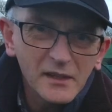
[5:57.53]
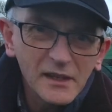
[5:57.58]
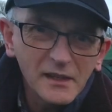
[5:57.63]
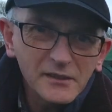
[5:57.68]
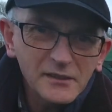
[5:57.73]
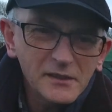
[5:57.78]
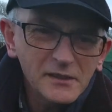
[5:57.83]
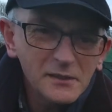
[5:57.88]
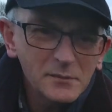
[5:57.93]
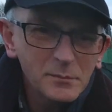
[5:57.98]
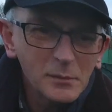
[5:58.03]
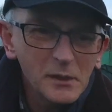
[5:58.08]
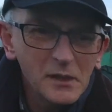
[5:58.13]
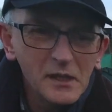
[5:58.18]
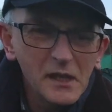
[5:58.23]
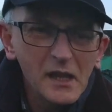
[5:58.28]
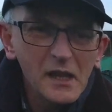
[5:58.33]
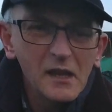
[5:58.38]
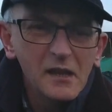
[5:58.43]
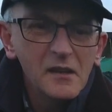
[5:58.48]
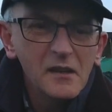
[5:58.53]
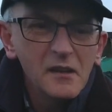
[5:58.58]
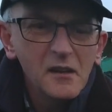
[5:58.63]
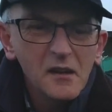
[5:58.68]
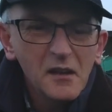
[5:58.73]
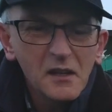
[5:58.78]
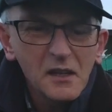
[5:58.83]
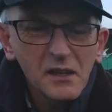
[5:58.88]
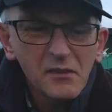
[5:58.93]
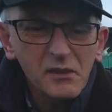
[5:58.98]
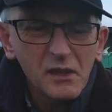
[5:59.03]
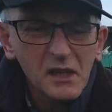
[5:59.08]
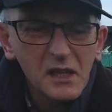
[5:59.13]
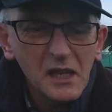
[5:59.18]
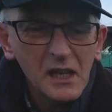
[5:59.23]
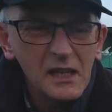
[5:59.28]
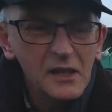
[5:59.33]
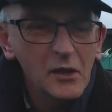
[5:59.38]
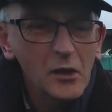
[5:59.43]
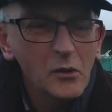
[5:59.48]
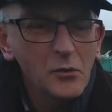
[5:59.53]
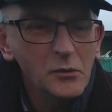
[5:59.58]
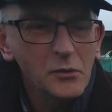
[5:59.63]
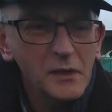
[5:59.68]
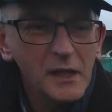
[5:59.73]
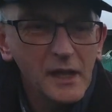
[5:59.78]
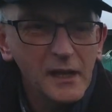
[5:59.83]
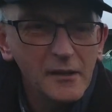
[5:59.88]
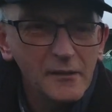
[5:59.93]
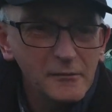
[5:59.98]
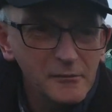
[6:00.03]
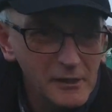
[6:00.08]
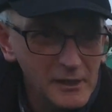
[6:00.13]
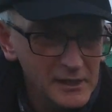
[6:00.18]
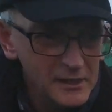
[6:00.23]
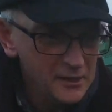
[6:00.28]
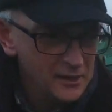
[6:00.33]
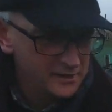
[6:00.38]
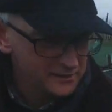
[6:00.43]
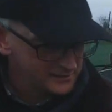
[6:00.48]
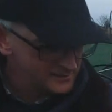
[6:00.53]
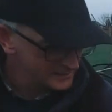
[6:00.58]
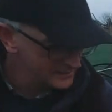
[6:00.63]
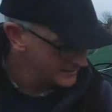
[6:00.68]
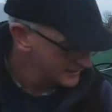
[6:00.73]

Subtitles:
delicious. But yeah, I'll give it a clean off, and that'll look really nice.